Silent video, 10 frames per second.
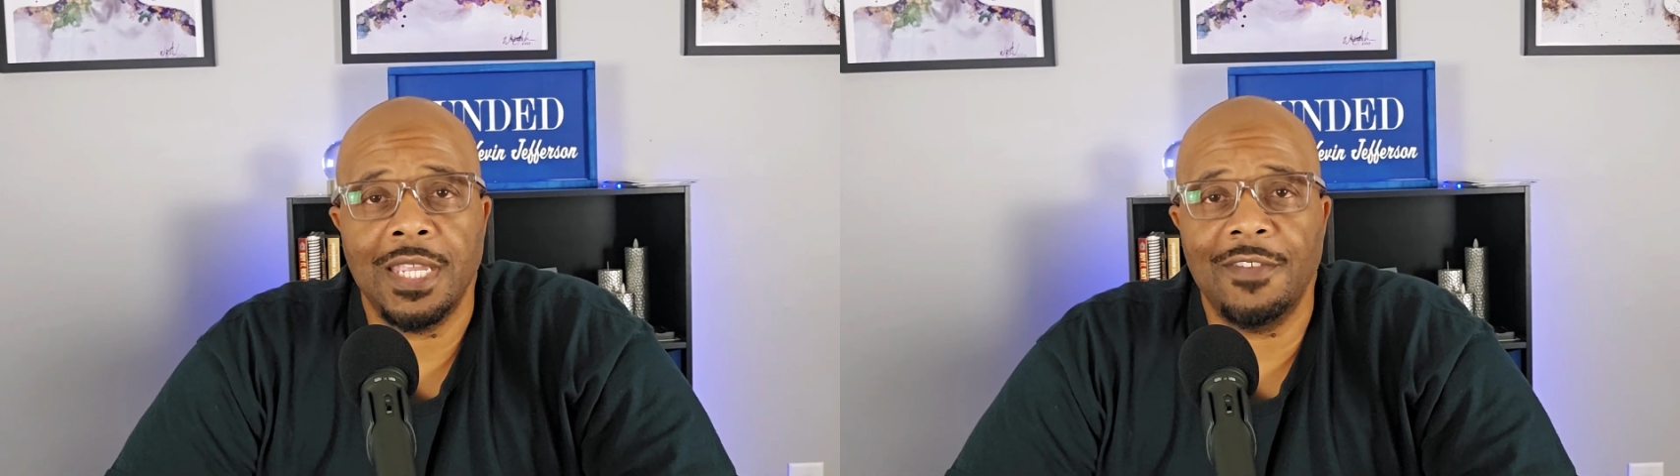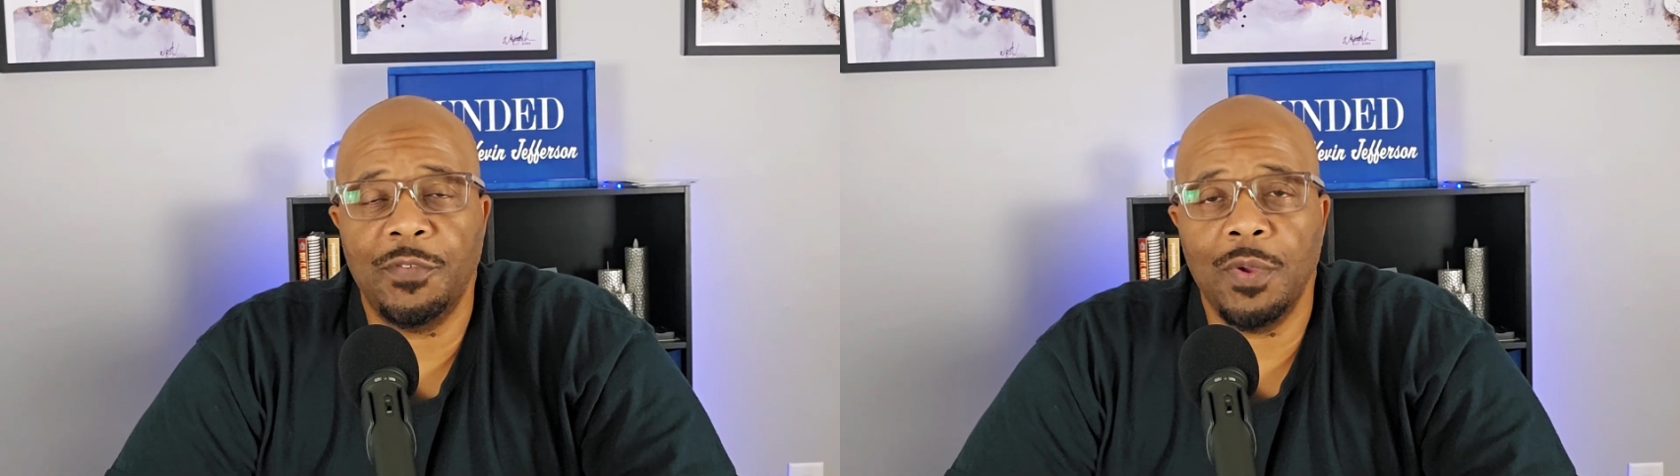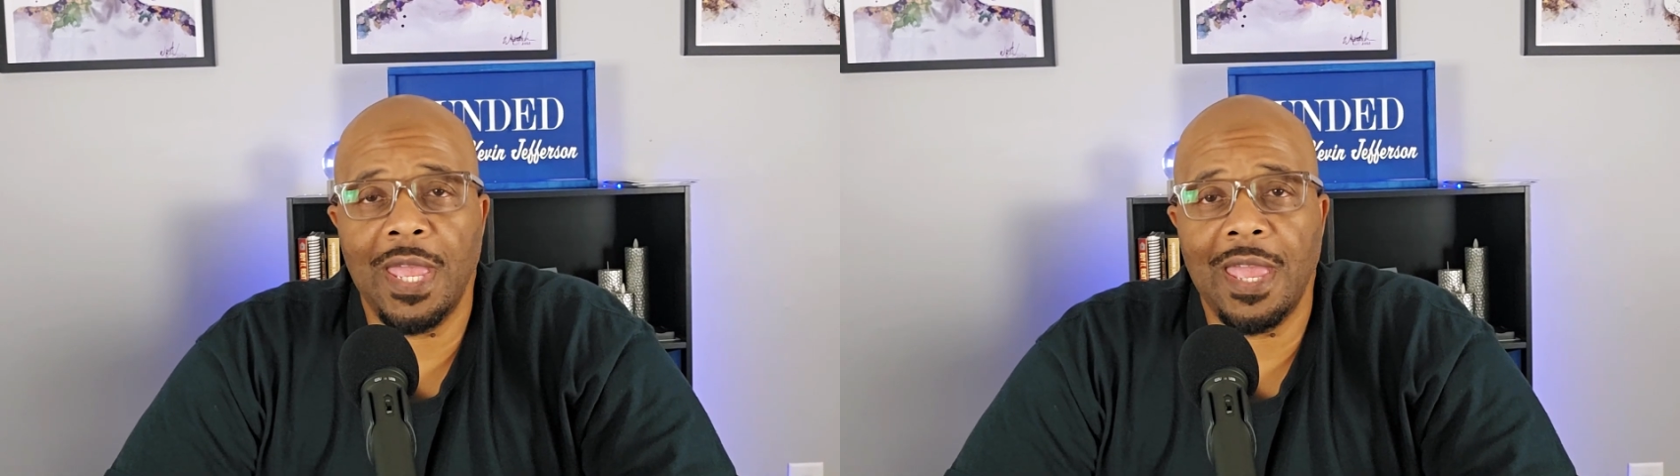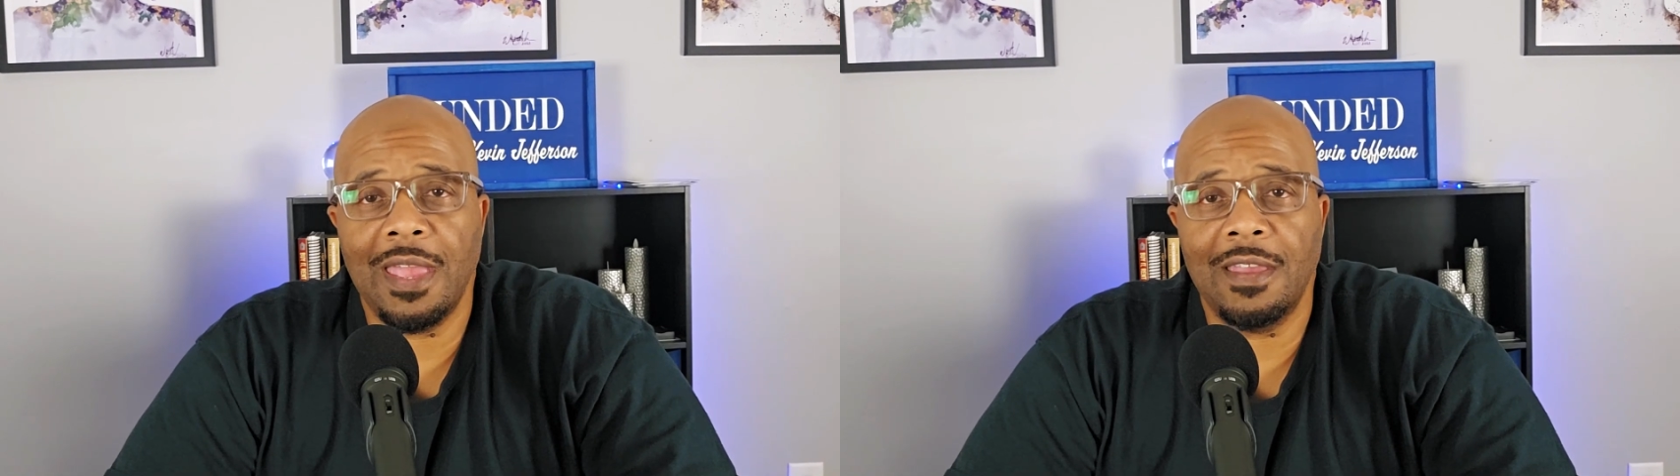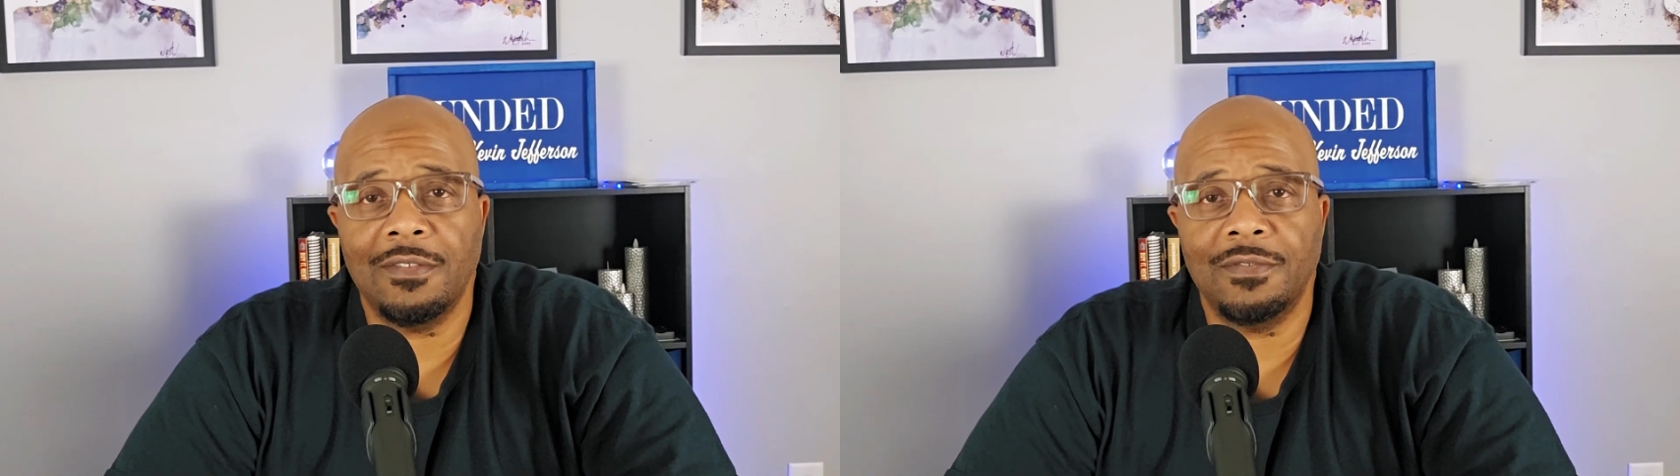if you
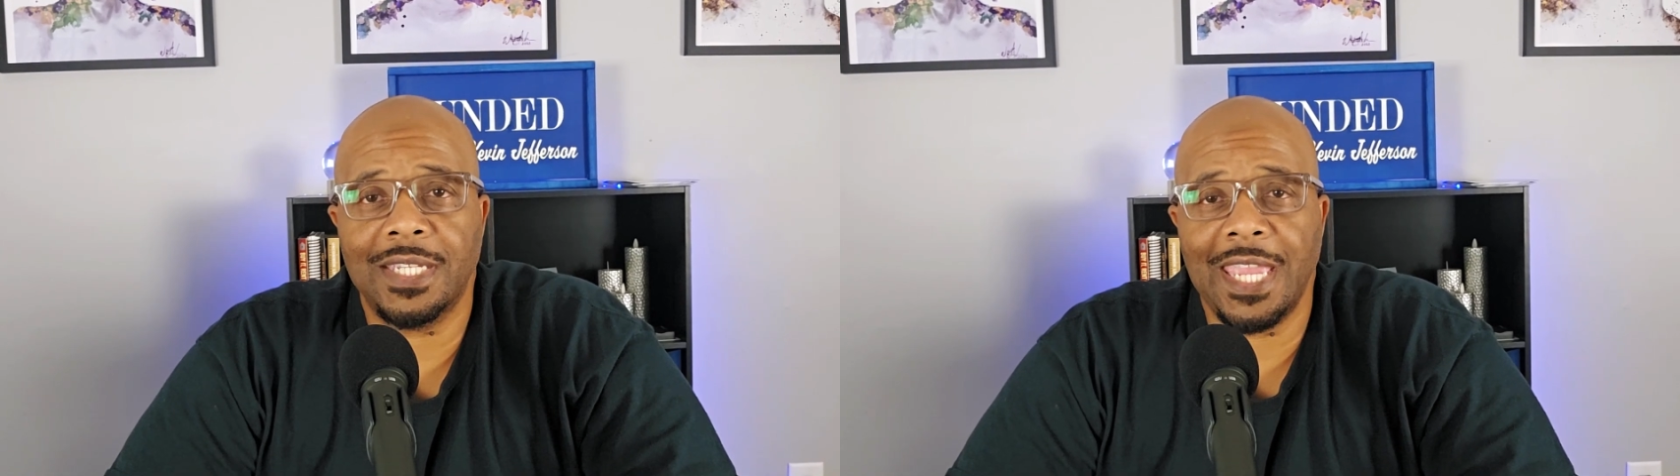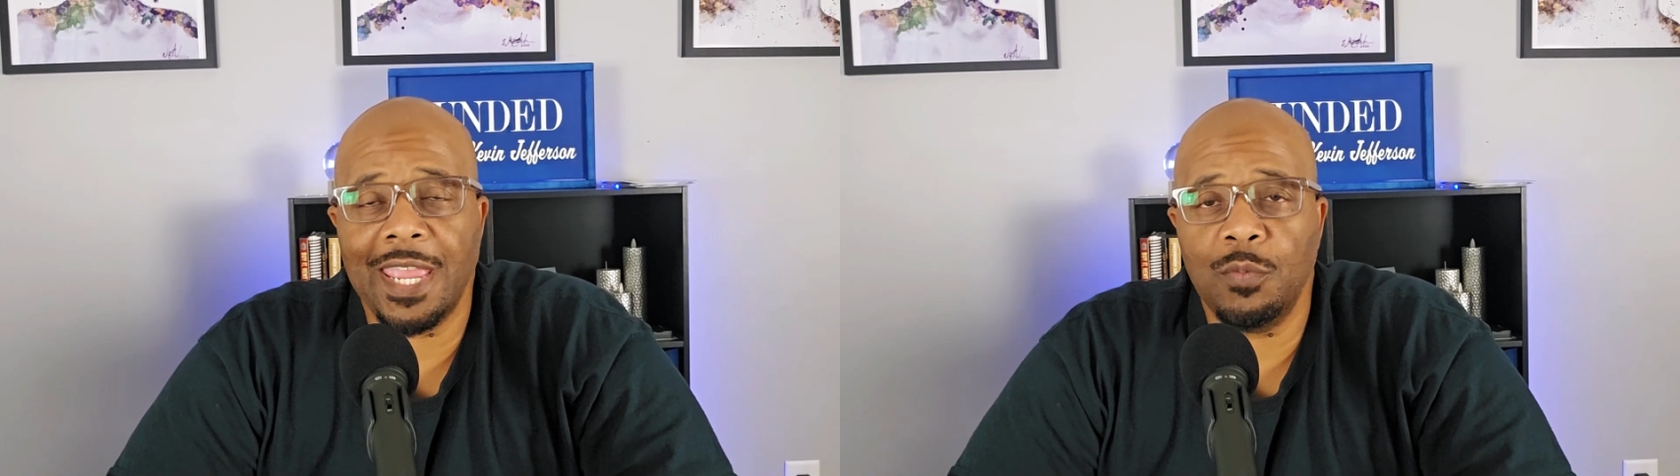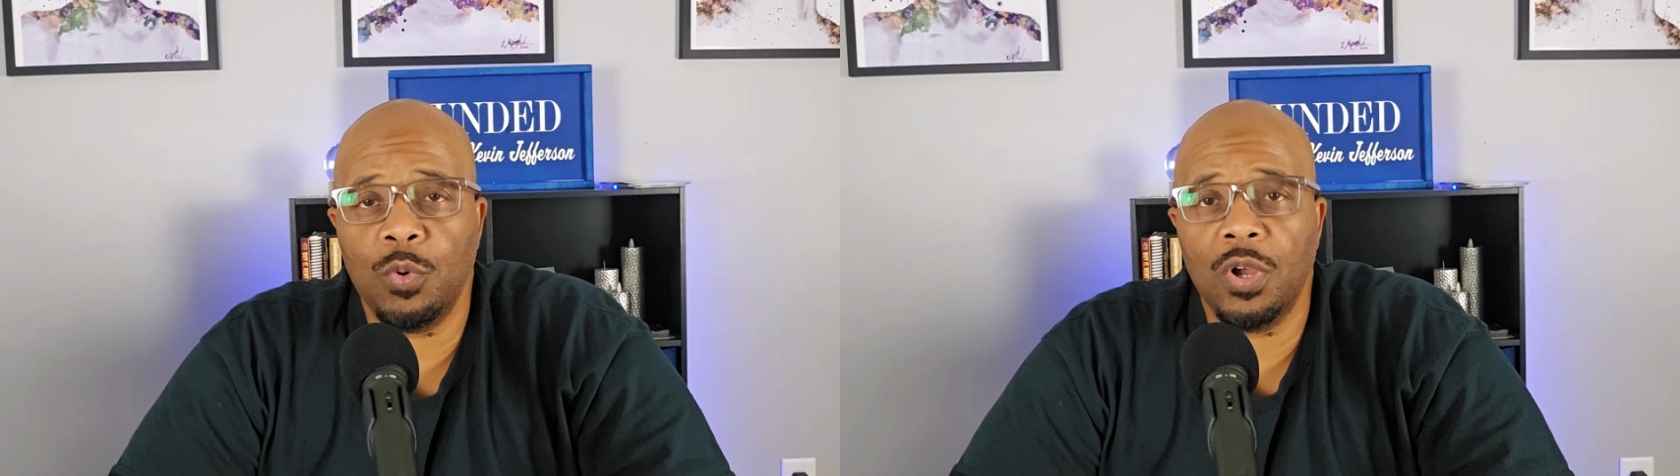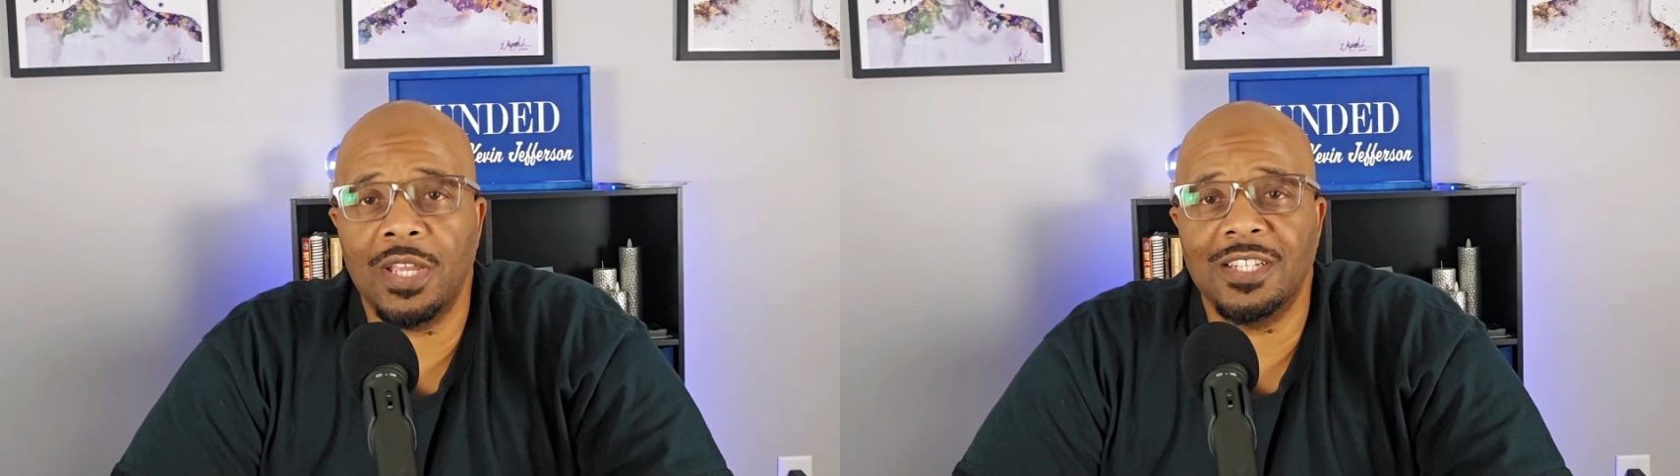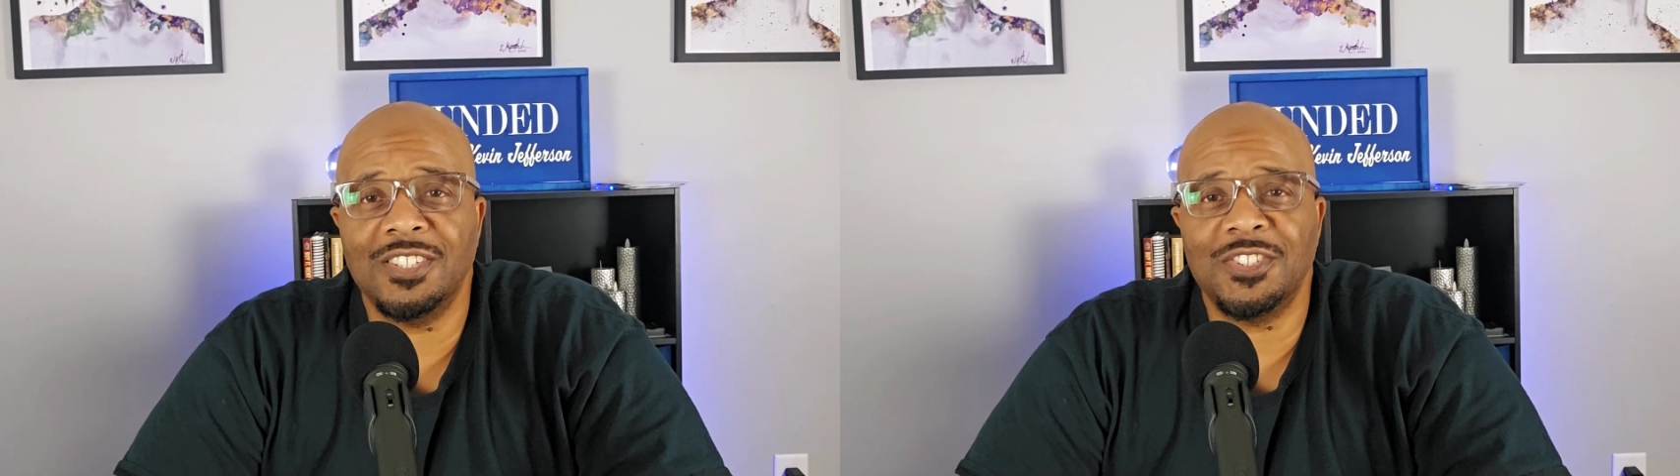have
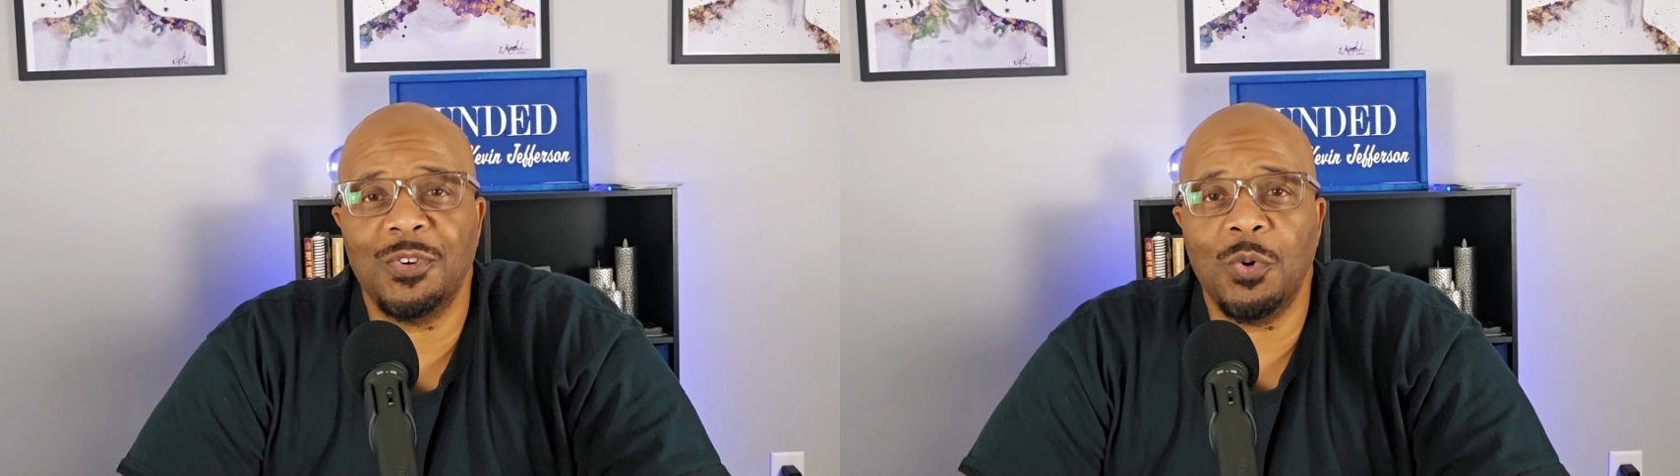K-1s,